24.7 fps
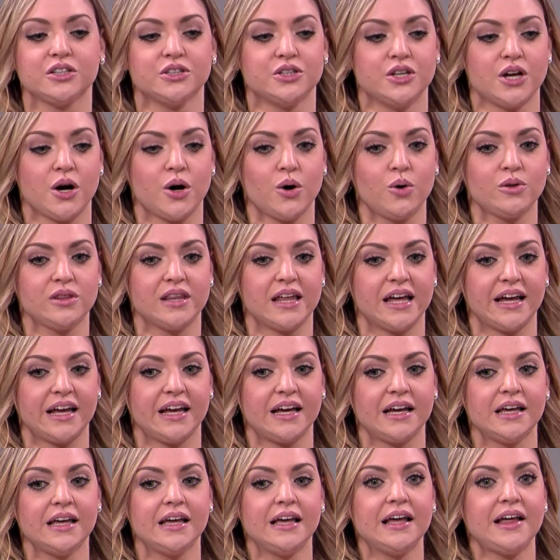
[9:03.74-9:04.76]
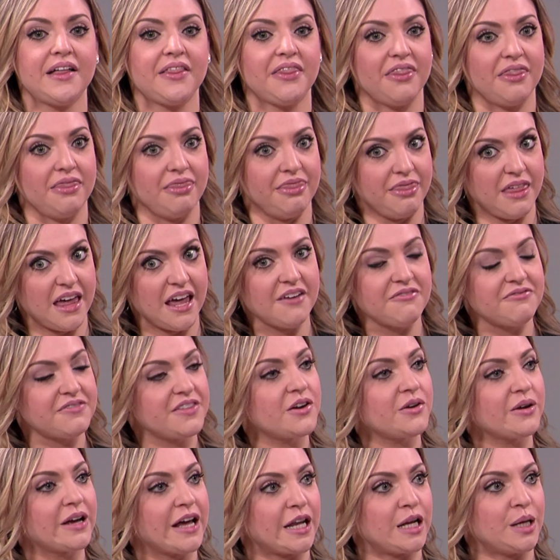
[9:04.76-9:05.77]
know, like, if
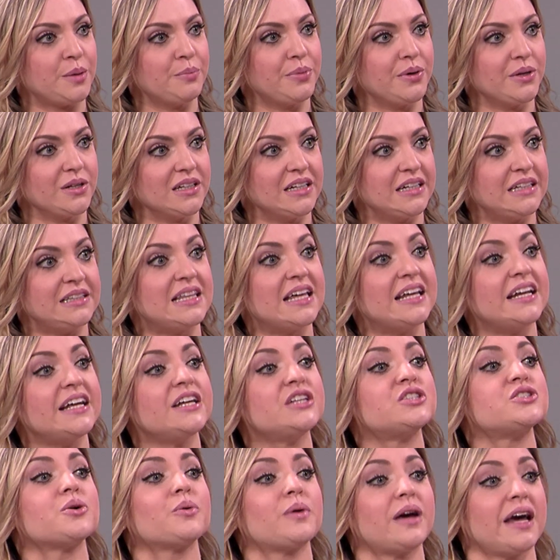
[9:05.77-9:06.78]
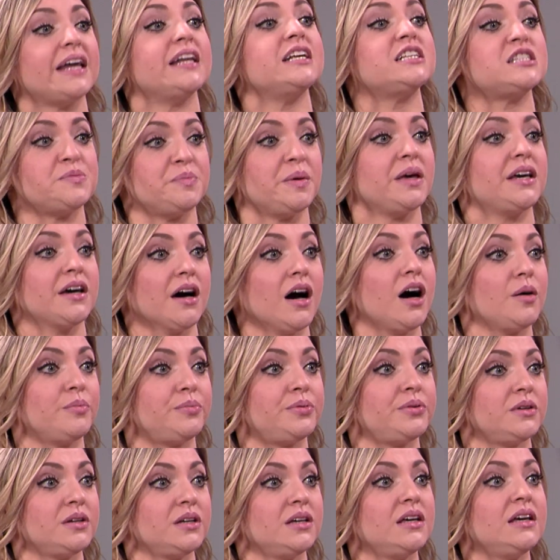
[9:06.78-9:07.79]
they're getting bullied, that it's okay to speak up.
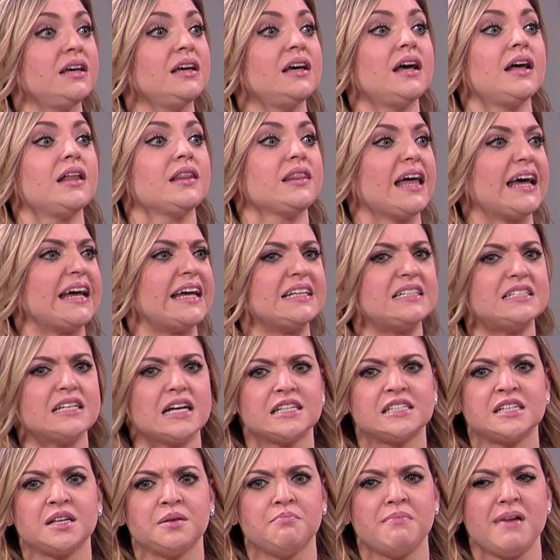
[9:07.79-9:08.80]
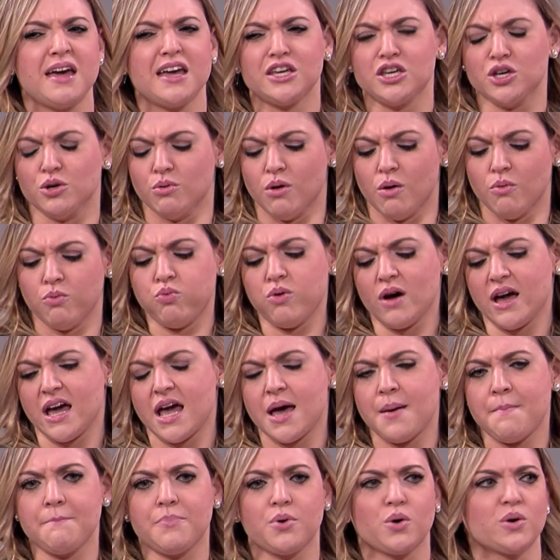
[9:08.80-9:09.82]
Like, it doesn't make you a
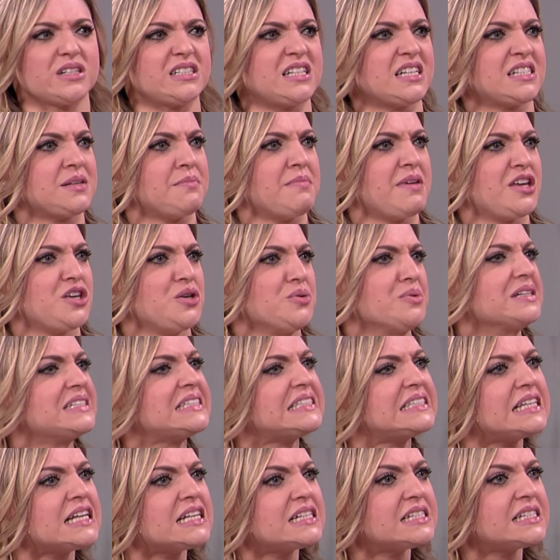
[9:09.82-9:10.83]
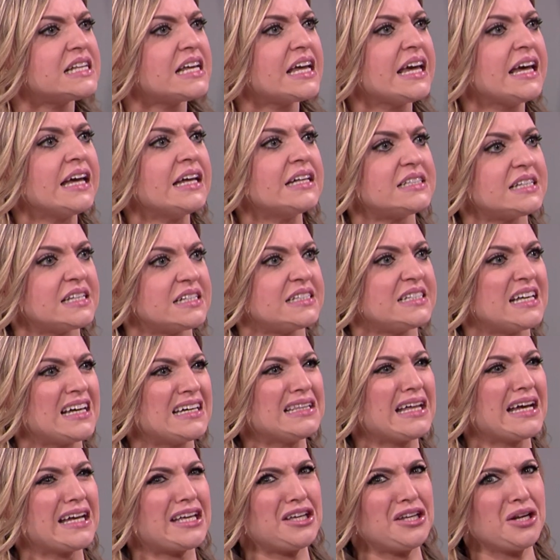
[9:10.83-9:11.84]
wimp or it doesn't make you a sissy to say,
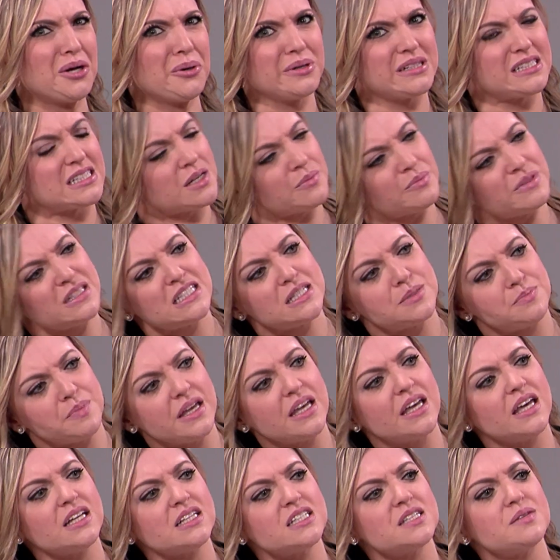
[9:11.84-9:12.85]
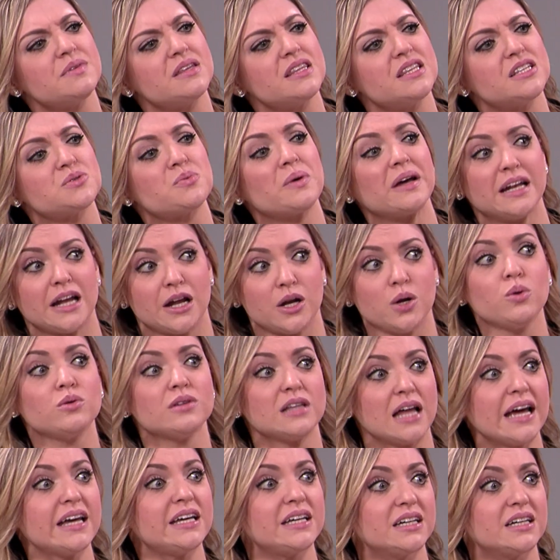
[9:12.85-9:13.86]
like, you know what, someone's speaking to me this way and I don't
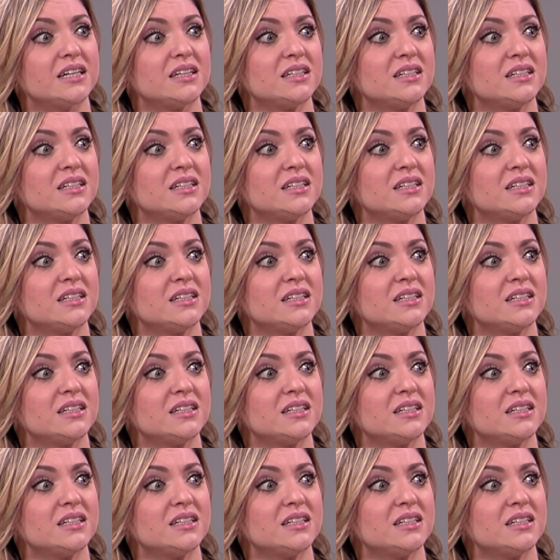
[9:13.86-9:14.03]
like it.